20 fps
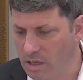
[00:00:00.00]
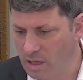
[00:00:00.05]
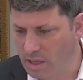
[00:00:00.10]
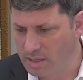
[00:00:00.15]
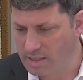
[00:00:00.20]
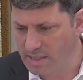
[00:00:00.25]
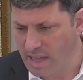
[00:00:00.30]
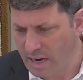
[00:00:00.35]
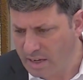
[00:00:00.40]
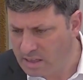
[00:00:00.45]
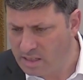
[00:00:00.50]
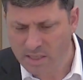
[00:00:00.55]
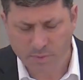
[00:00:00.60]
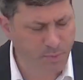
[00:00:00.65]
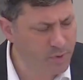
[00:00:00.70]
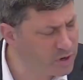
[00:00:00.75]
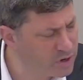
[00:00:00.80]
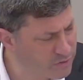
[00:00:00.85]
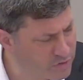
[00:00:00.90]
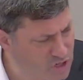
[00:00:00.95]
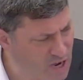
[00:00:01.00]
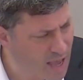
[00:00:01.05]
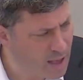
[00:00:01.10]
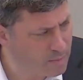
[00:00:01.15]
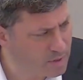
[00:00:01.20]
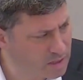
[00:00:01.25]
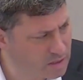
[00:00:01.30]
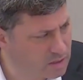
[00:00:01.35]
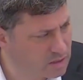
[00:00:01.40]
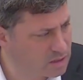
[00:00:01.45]
It's not in the spirit of
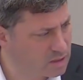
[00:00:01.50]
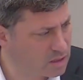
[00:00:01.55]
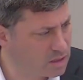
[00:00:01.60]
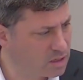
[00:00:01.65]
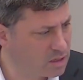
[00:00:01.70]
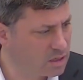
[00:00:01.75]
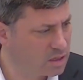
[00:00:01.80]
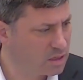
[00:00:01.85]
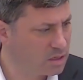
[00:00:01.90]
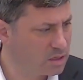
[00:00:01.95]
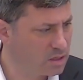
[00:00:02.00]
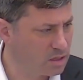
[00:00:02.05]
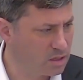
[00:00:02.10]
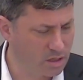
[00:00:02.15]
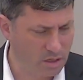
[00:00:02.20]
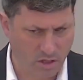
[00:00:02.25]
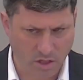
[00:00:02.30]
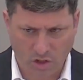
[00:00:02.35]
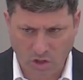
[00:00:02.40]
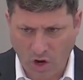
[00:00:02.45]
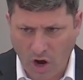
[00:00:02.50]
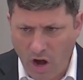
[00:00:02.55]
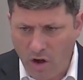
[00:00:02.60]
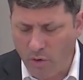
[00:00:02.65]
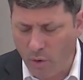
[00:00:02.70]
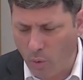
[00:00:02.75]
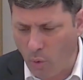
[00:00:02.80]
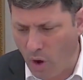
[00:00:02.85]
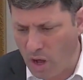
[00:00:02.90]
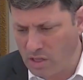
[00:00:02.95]
Shabbos. The, the
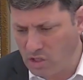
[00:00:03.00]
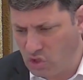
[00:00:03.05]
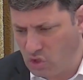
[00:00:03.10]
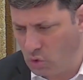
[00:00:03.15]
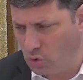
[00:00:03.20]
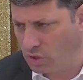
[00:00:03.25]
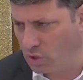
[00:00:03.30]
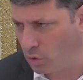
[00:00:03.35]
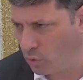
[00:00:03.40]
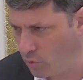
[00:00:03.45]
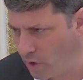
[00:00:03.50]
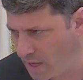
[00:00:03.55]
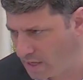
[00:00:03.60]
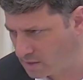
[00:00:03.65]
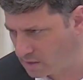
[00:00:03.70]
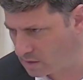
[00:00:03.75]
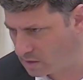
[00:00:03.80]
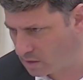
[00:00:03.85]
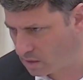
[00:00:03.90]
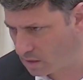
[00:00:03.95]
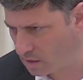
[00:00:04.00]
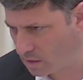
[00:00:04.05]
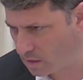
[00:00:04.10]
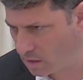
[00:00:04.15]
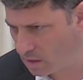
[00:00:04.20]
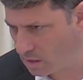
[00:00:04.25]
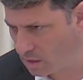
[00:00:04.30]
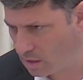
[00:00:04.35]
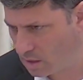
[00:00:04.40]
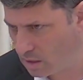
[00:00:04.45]
Torah wants you to rest.
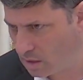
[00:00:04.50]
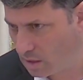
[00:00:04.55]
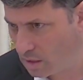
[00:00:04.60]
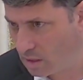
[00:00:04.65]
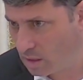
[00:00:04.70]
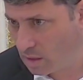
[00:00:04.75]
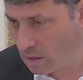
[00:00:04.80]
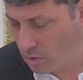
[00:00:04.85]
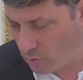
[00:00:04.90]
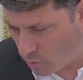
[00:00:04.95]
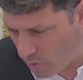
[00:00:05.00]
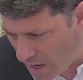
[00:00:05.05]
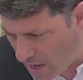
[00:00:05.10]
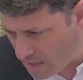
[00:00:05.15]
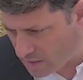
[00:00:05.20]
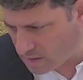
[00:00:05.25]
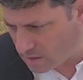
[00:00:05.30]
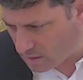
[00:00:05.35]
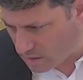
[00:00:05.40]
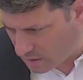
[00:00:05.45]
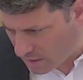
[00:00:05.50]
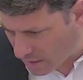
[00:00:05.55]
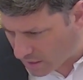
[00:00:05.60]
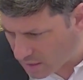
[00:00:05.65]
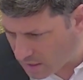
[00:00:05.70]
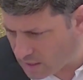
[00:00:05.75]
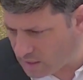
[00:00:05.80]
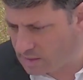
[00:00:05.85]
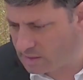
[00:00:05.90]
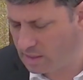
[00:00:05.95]
Rest, take
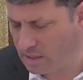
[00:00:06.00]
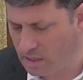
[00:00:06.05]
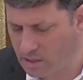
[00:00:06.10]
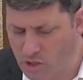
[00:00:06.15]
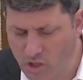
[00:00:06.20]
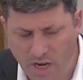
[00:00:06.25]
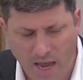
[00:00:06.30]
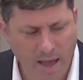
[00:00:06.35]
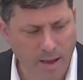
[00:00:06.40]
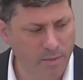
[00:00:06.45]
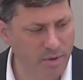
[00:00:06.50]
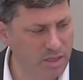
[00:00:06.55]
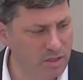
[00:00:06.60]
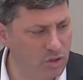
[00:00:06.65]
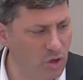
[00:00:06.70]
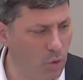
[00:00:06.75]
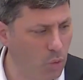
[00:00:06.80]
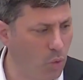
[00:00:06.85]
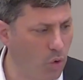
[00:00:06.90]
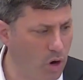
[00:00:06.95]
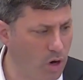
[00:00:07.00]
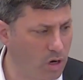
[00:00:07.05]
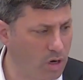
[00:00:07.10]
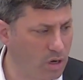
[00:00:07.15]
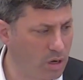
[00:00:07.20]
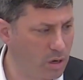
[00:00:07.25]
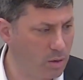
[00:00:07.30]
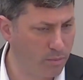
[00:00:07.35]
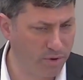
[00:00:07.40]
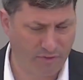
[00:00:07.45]
it easy on Shabbos, don't work.
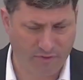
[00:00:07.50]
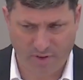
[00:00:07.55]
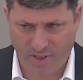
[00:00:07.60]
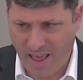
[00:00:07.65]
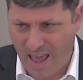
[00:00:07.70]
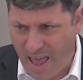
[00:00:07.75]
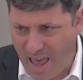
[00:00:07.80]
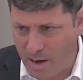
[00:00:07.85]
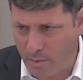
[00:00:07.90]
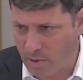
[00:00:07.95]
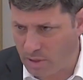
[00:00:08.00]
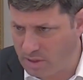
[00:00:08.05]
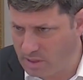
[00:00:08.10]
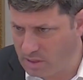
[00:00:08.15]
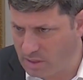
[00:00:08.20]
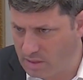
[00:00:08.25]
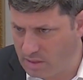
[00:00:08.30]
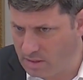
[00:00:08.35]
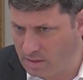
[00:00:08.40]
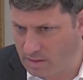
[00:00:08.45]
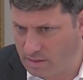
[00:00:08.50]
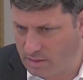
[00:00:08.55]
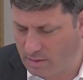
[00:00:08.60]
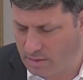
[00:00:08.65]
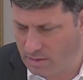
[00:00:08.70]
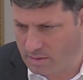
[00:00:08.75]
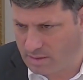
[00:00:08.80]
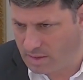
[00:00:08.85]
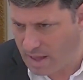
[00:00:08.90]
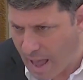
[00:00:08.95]
But for the animal, the,
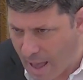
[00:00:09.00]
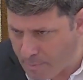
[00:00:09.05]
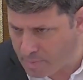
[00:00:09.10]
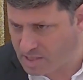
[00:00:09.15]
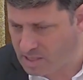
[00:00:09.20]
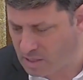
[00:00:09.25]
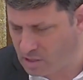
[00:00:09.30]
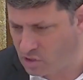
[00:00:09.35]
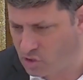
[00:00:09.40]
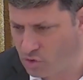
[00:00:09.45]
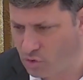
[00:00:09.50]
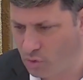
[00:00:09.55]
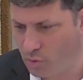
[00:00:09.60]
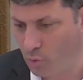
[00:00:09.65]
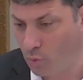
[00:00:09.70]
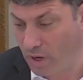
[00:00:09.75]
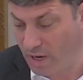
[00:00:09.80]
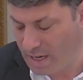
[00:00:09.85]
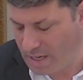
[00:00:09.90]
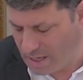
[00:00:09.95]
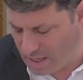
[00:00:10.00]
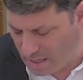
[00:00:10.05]
the opposite is true. When it